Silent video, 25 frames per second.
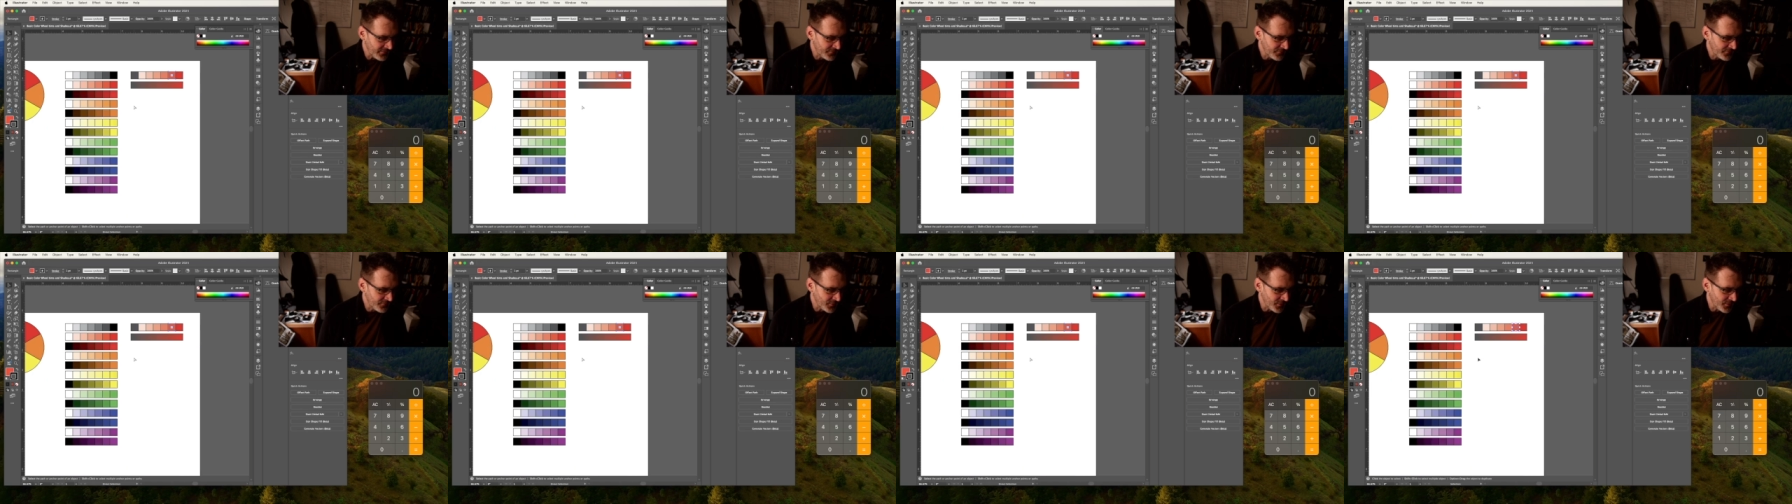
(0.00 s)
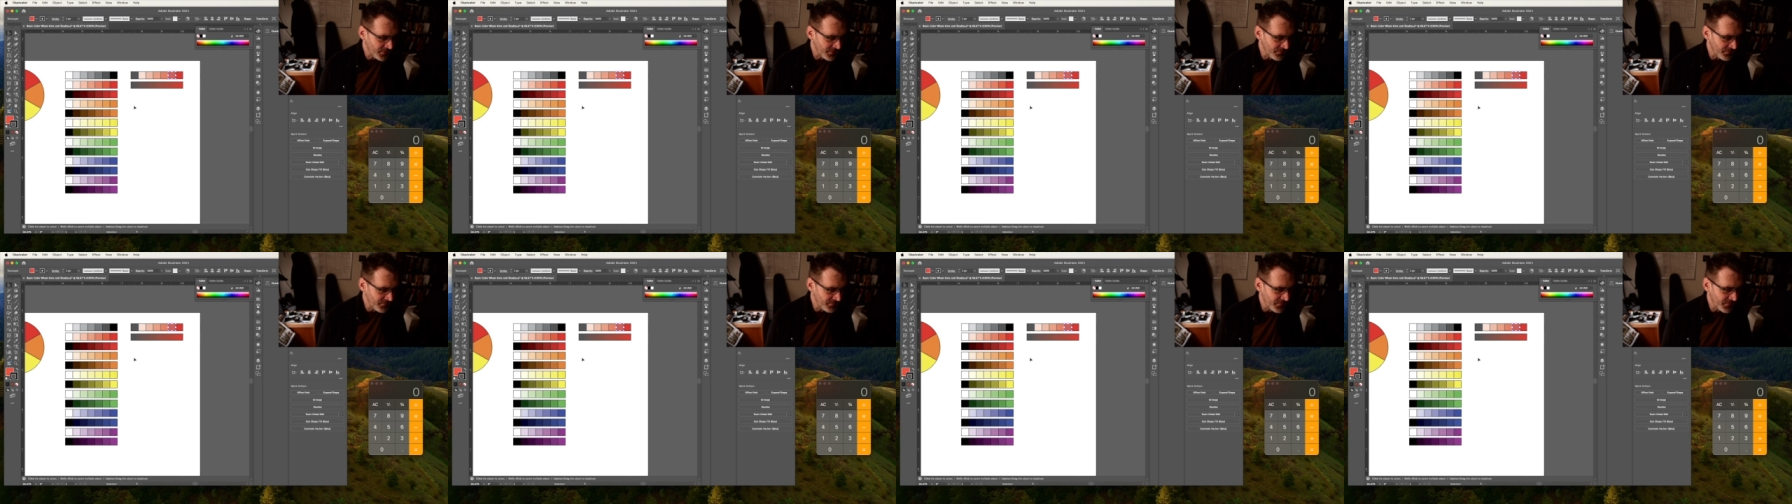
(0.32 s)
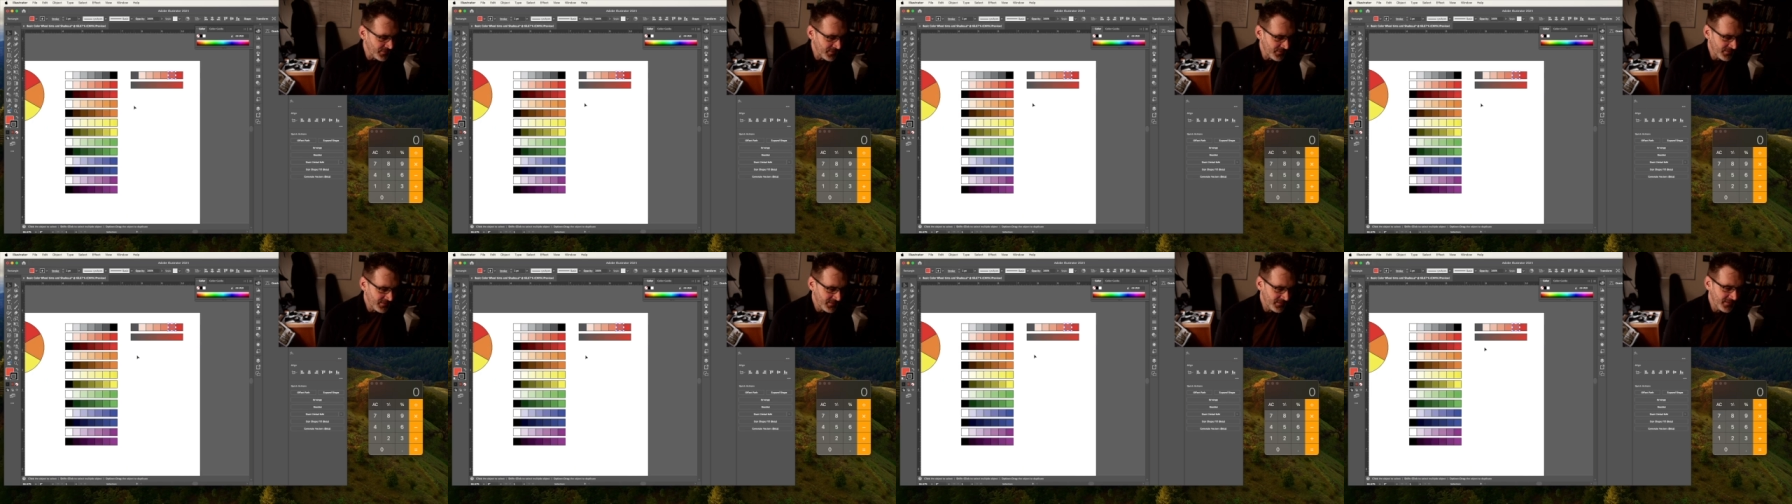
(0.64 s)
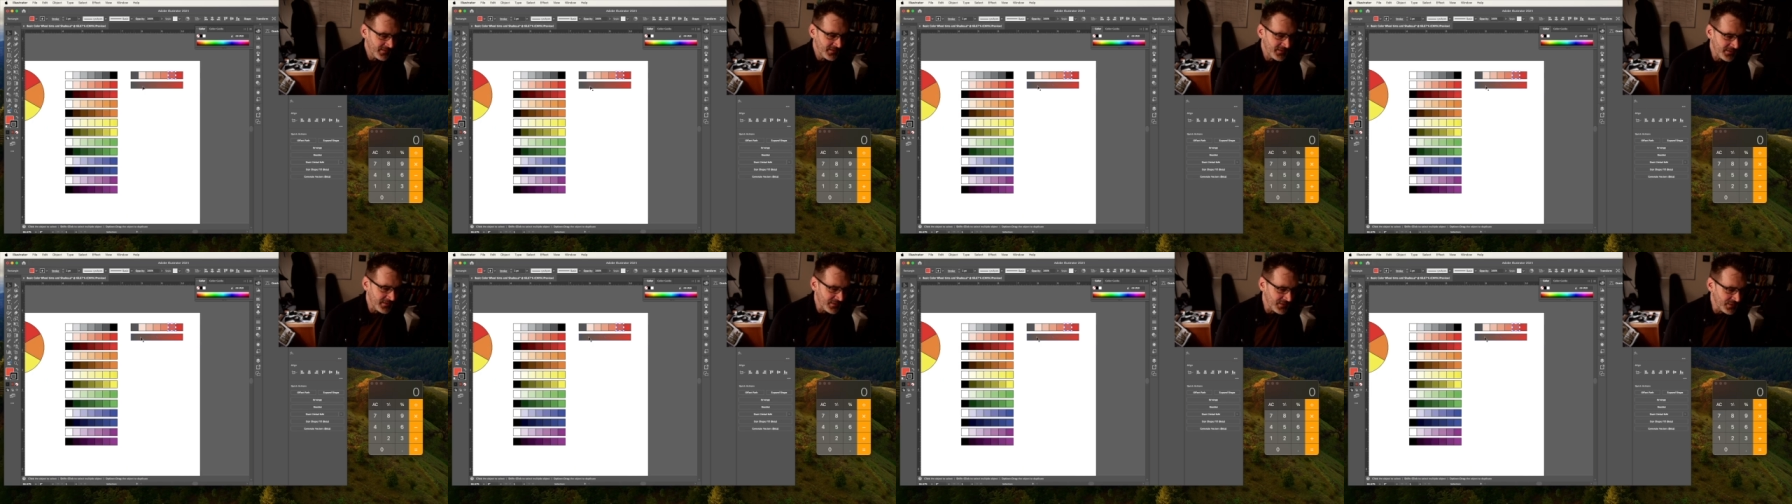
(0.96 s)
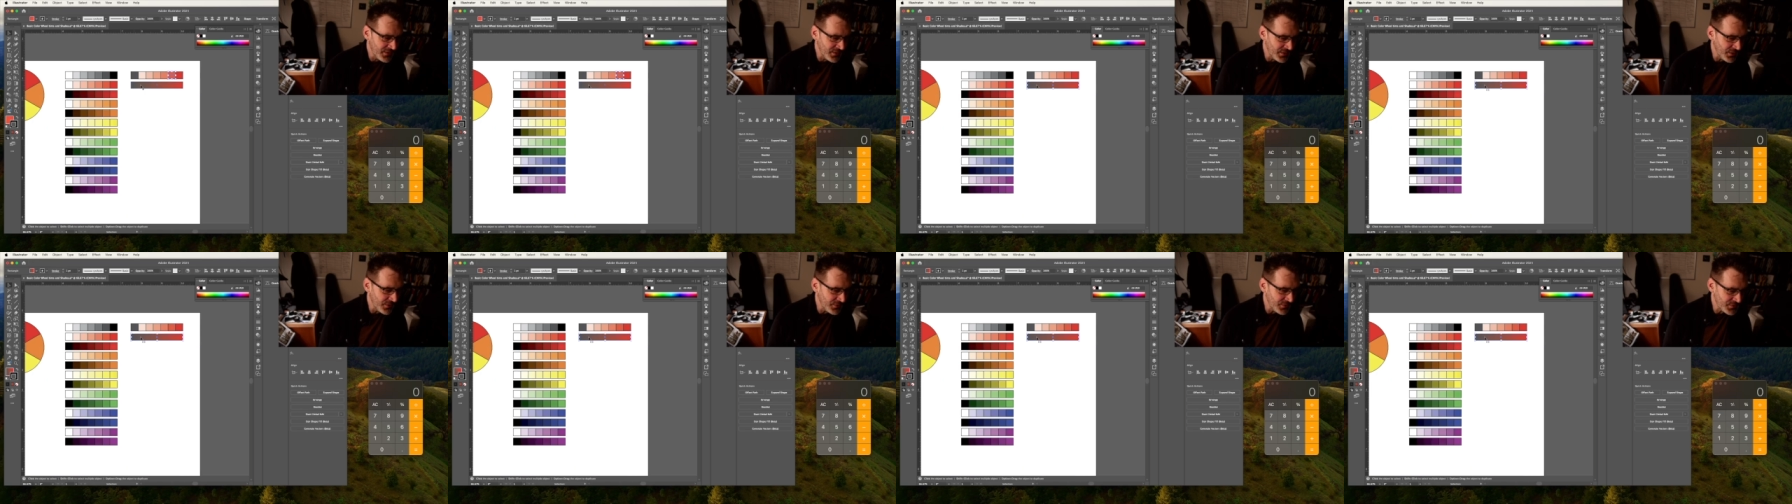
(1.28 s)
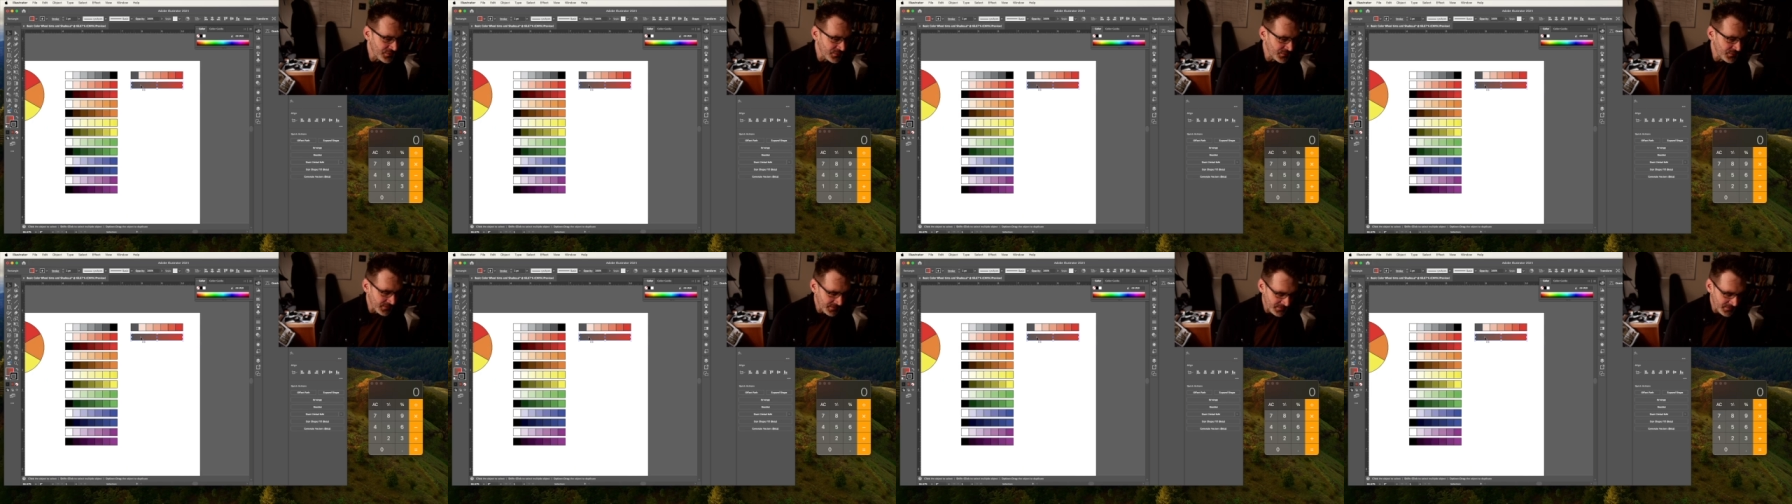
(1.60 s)
from
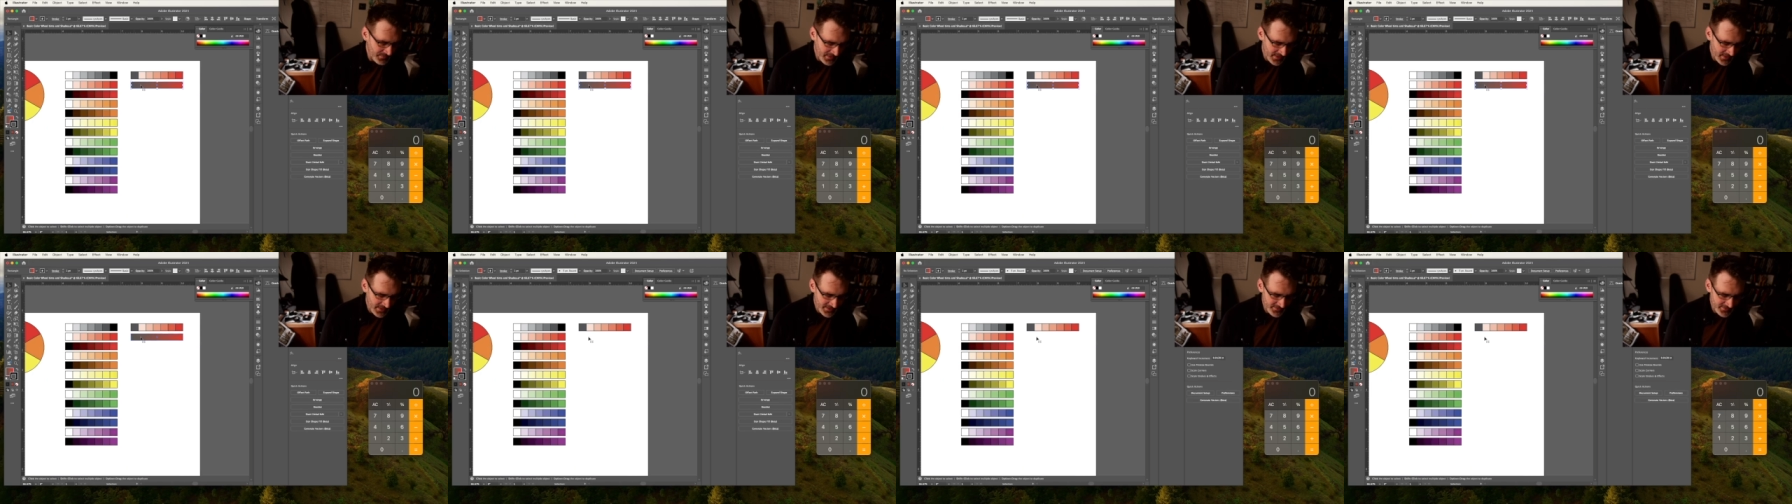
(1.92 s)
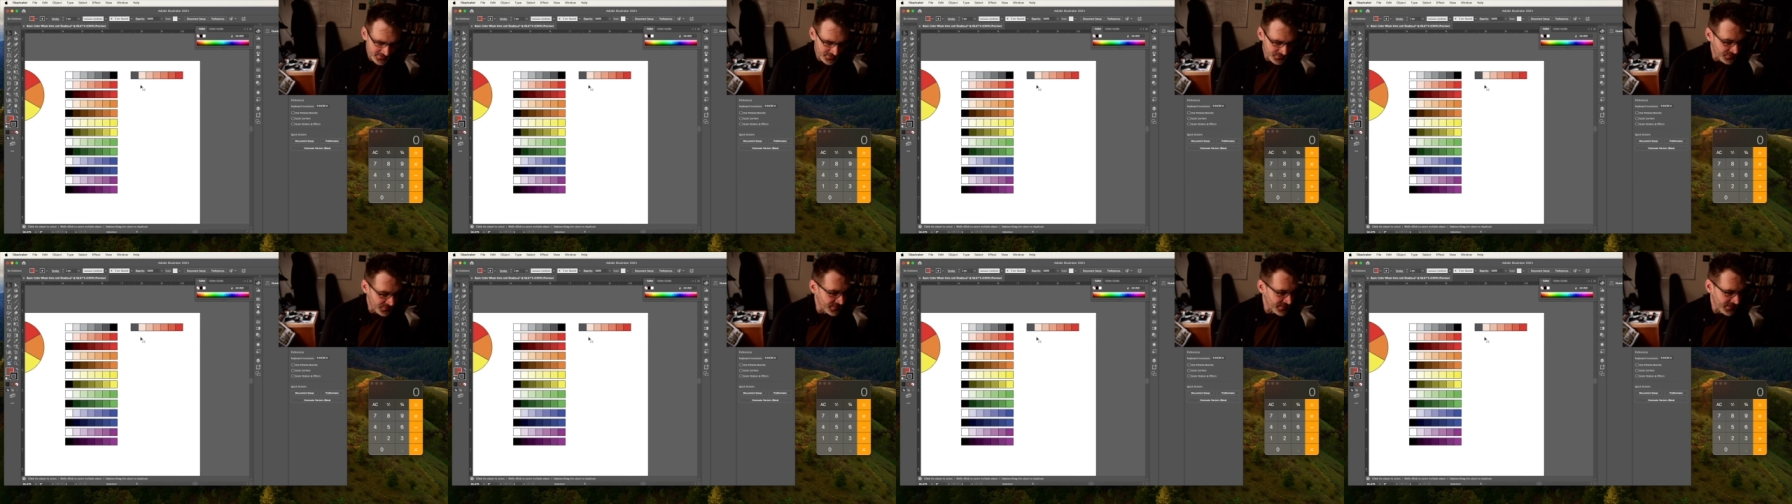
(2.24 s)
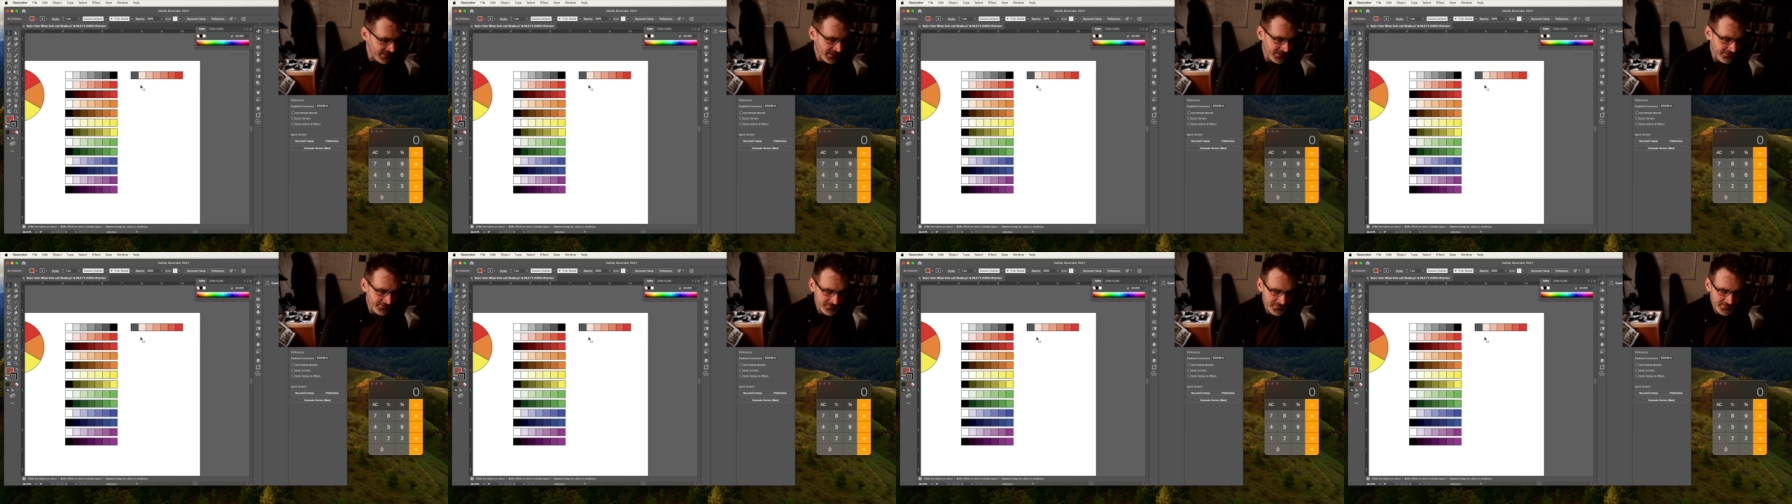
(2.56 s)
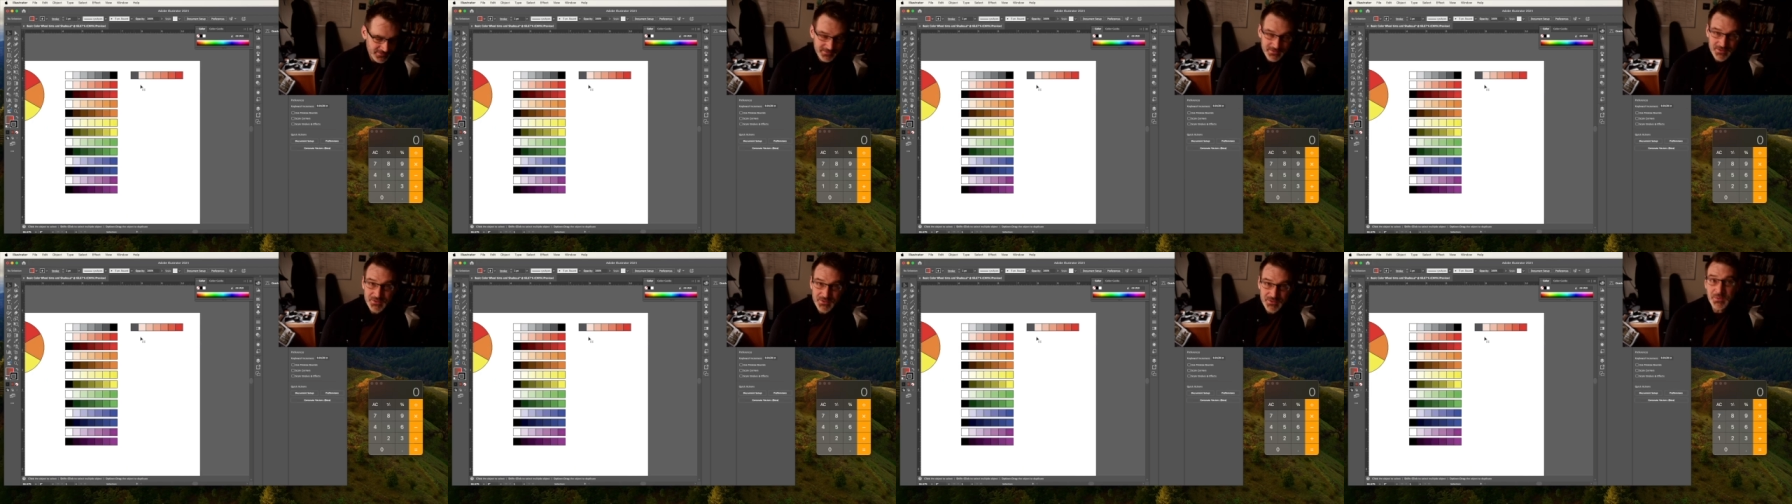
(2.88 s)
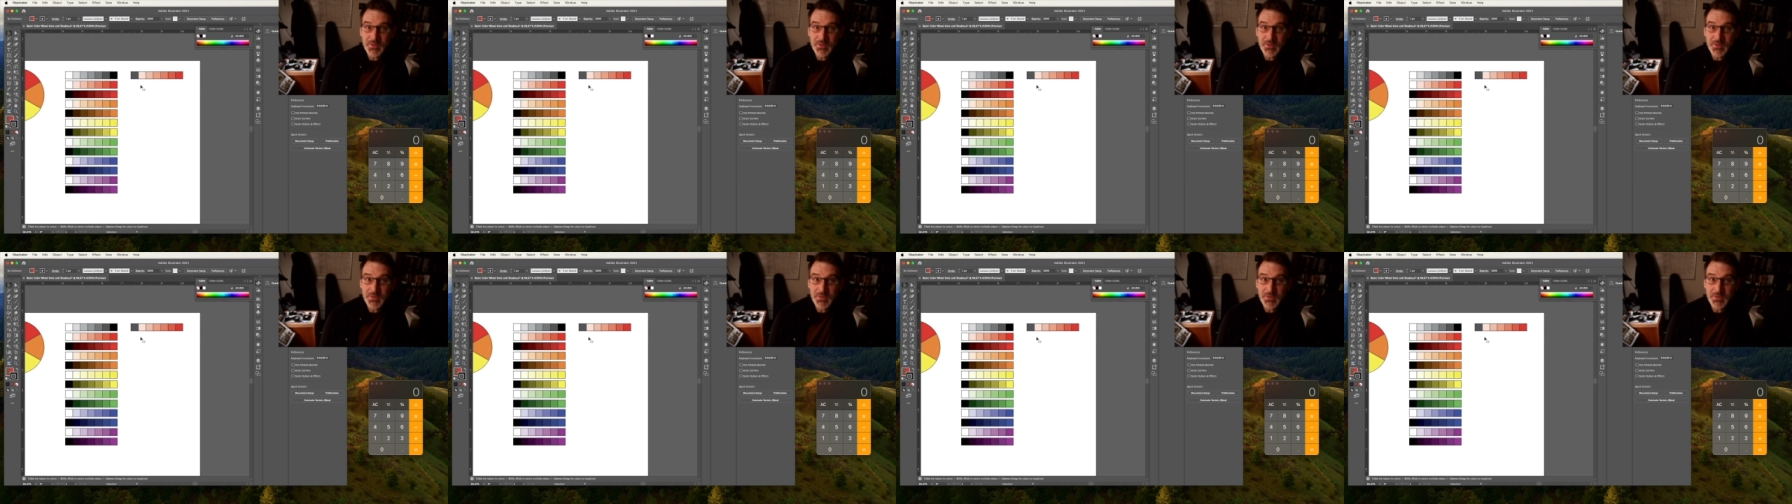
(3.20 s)
doing the math yourself.